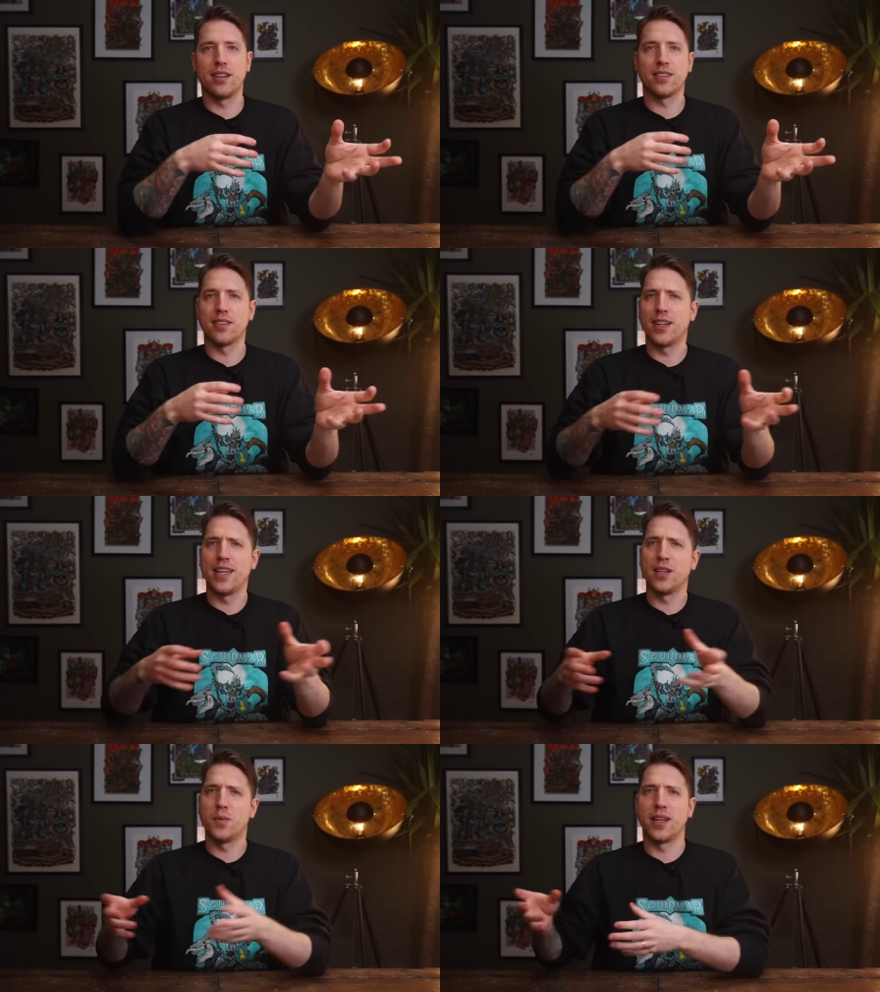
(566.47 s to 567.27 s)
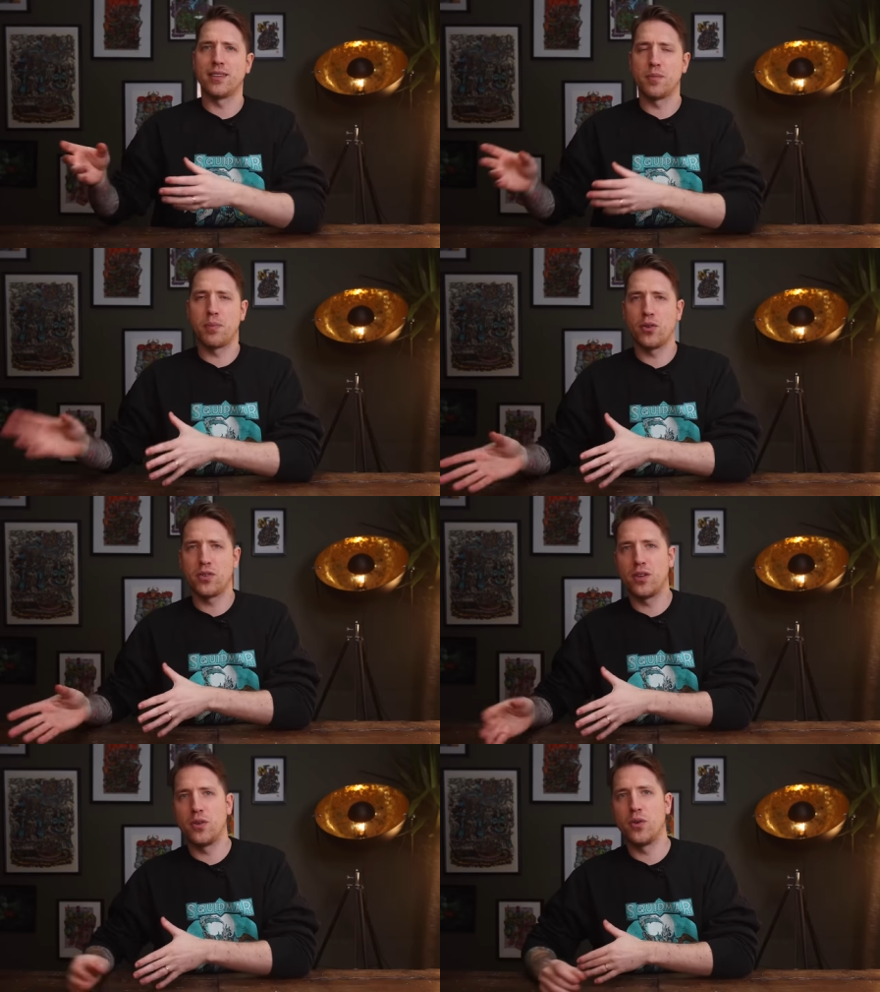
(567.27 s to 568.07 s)
doesn't clean the way it's
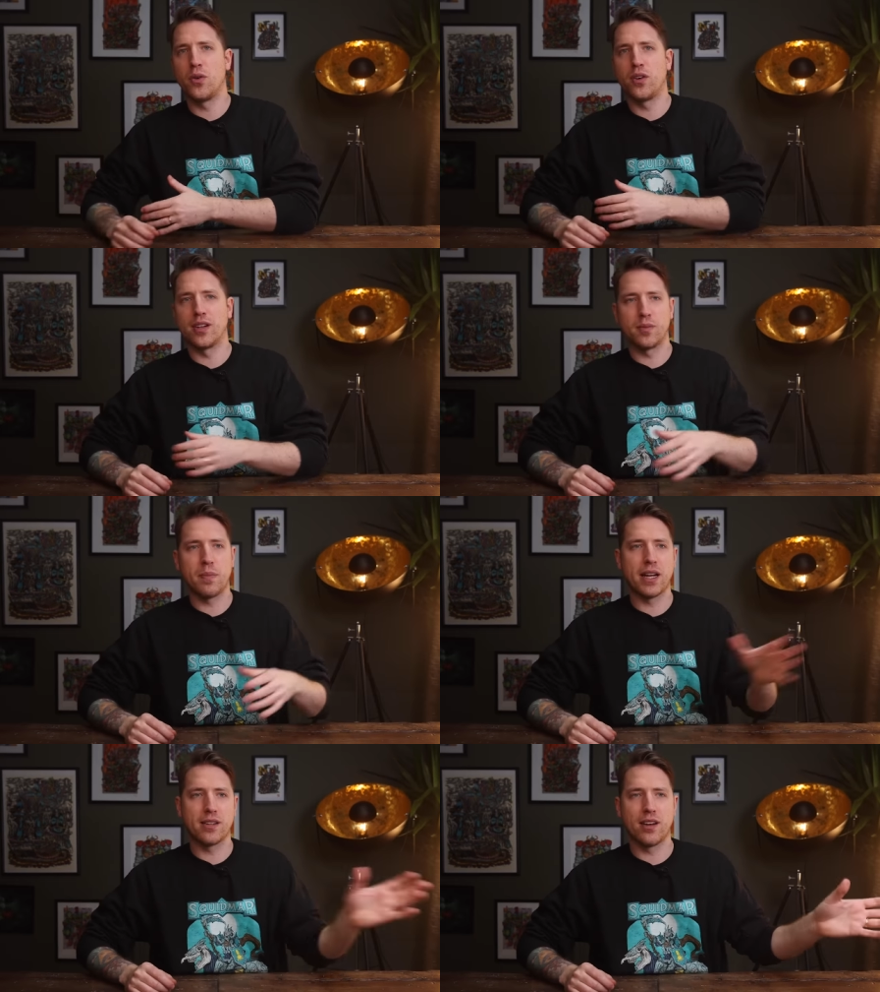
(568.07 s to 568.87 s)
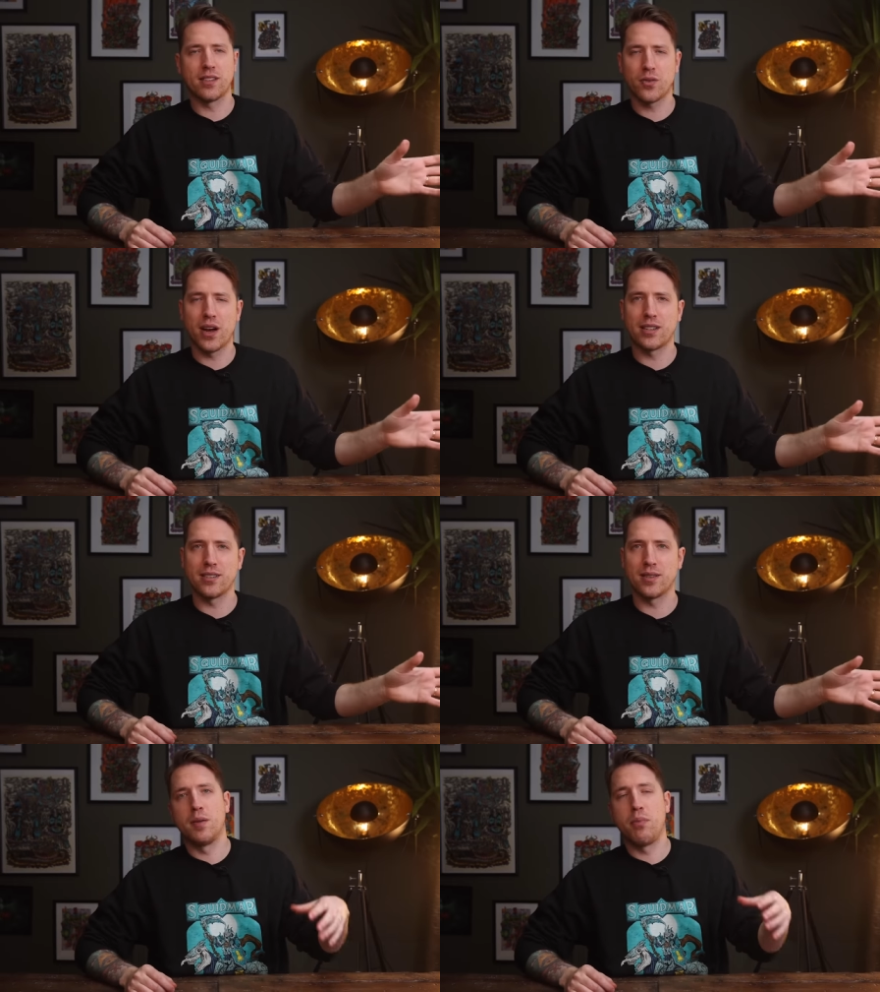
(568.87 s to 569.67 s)
supposed to do or the spatula
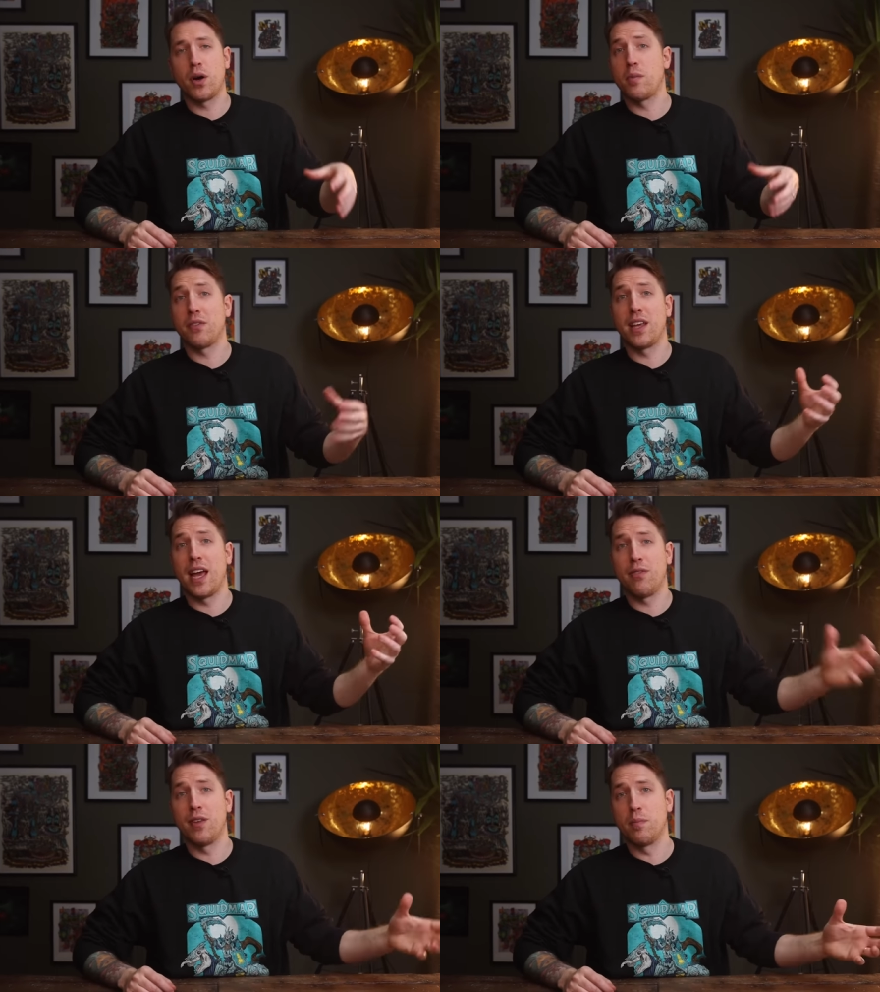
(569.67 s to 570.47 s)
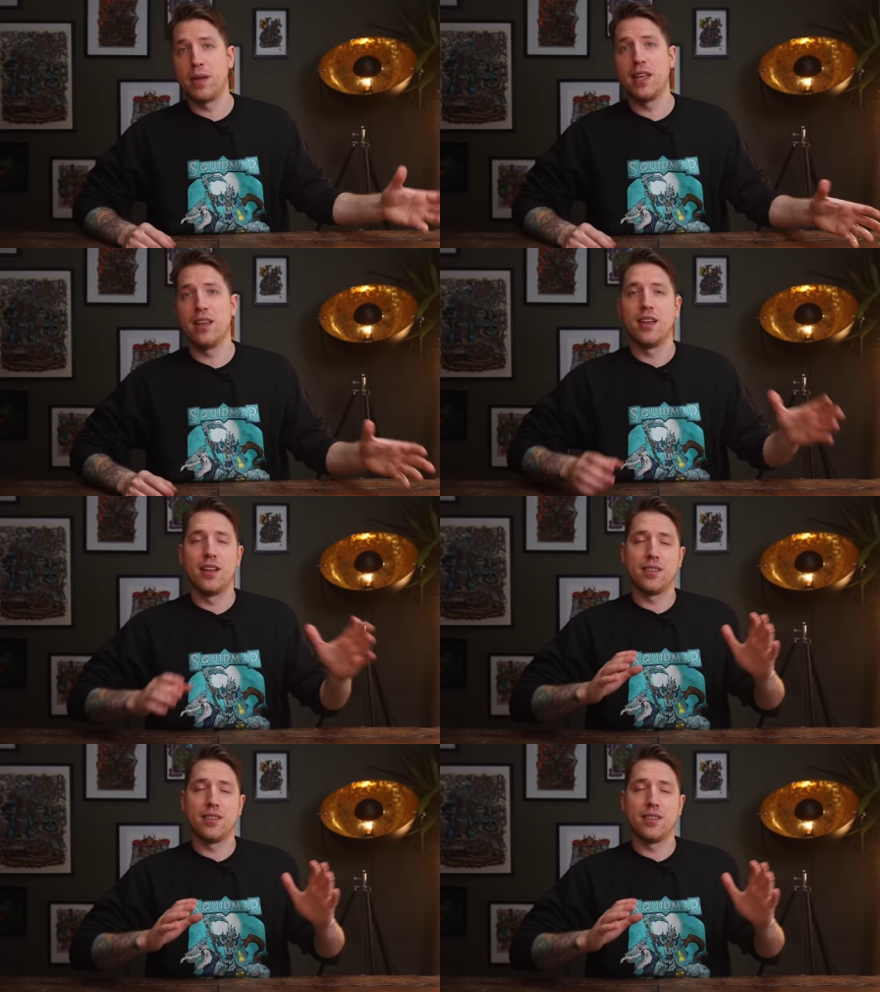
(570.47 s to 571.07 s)
scratches the bottom of the FEP.